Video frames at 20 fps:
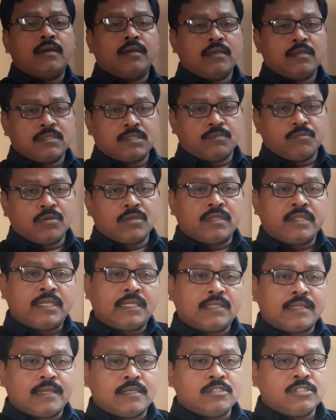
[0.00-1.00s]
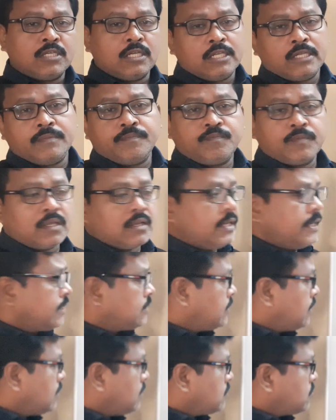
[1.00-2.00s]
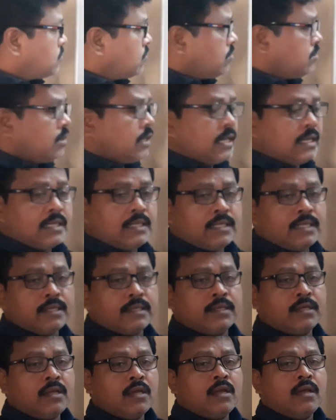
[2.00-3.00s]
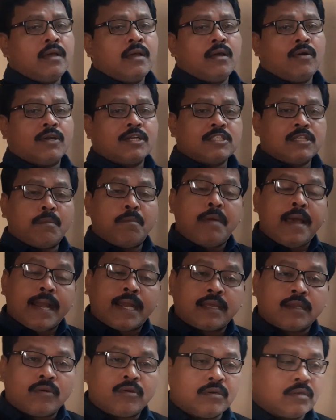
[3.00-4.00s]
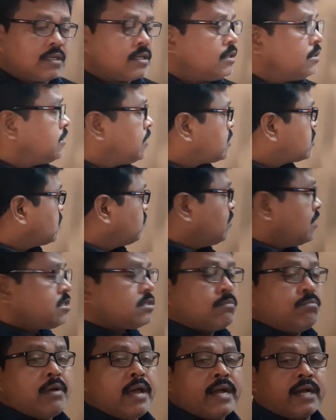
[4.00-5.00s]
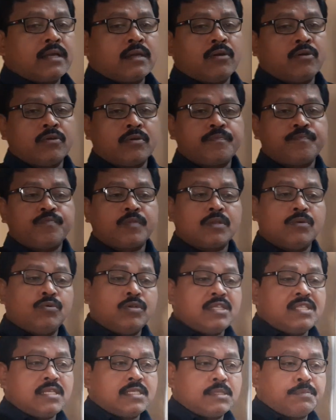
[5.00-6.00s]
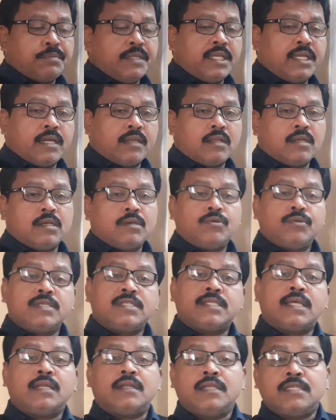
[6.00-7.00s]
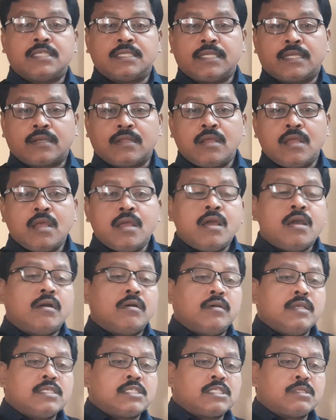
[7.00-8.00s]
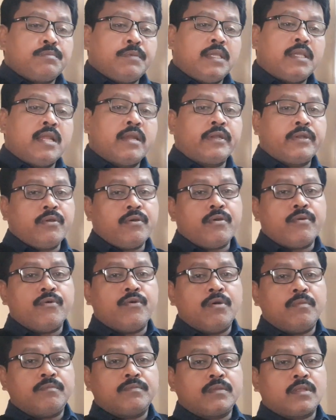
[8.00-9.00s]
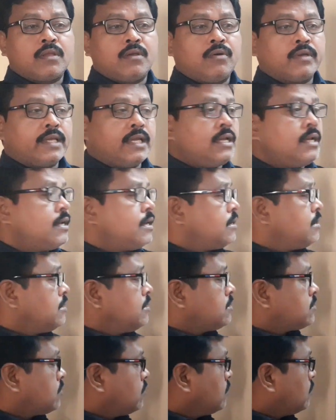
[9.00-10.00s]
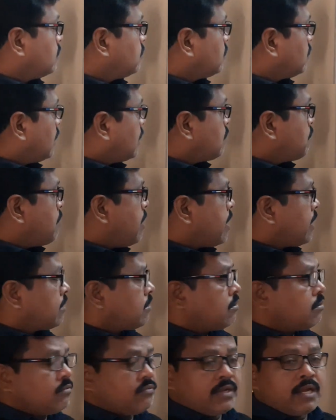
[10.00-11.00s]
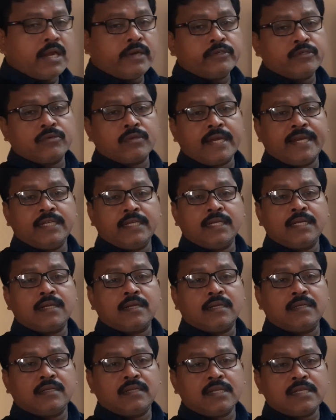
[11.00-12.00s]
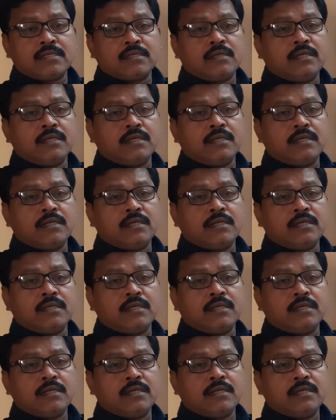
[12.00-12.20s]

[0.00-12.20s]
his book Geetanjali, like that. So and what is the background? Context means background. Who is the speaker? Who is the listener? Who is speaking to whom? Okay, so that background we have to write in context.